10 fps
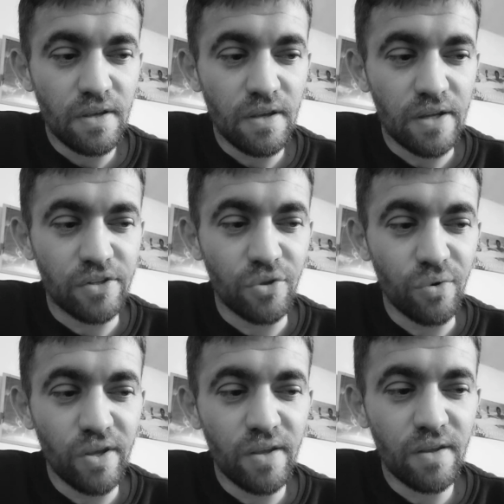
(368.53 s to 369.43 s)
I do
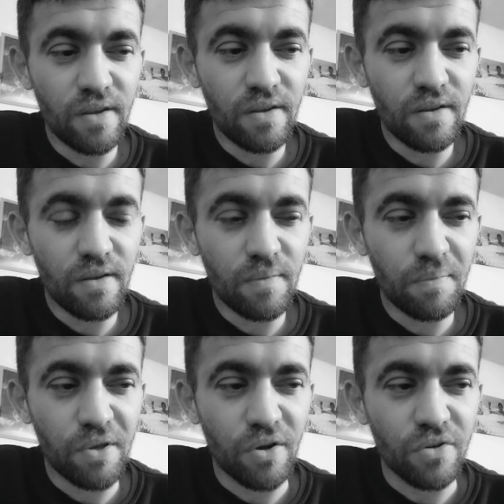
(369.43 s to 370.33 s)
it
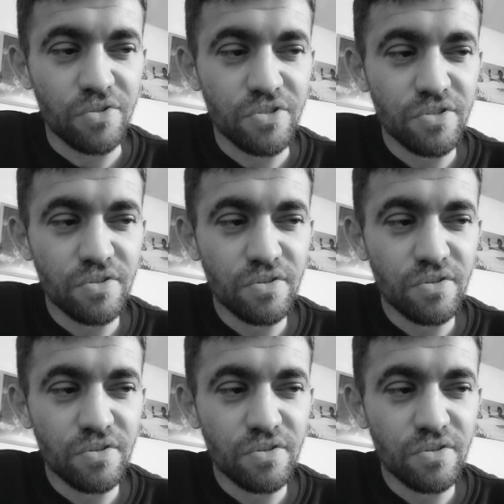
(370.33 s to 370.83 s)
because